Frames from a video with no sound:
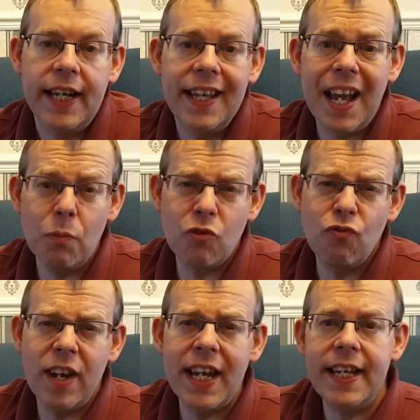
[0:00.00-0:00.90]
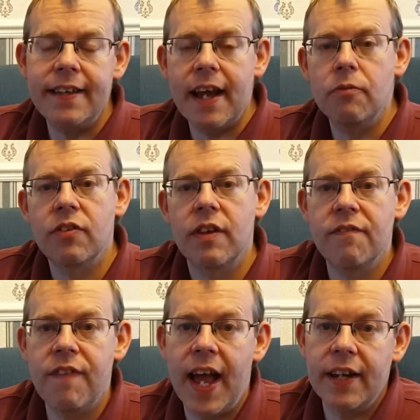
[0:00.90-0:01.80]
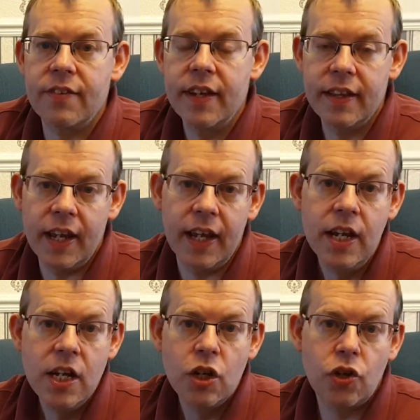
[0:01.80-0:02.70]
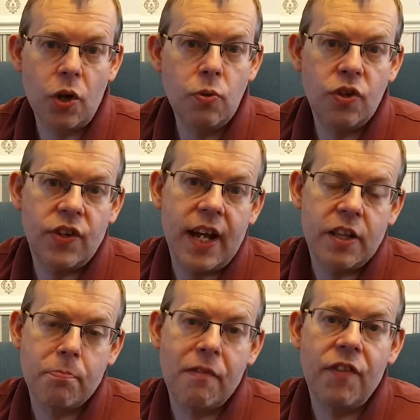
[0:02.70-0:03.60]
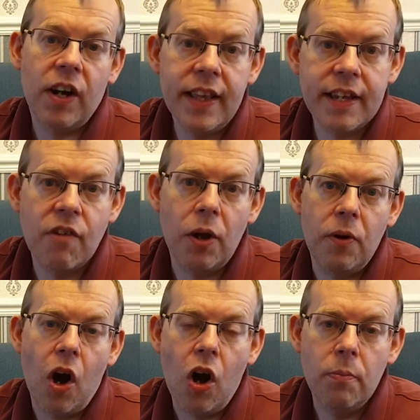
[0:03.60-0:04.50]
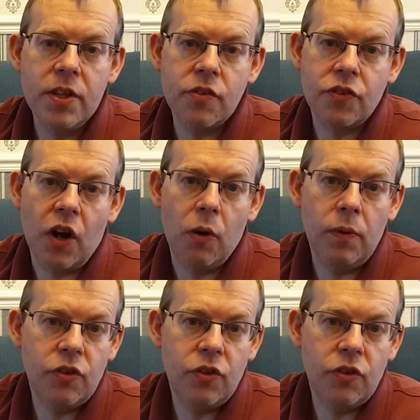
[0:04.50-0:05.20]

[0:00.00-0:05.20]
And that was really down to the fact that soldiers had to provide their armour to start with,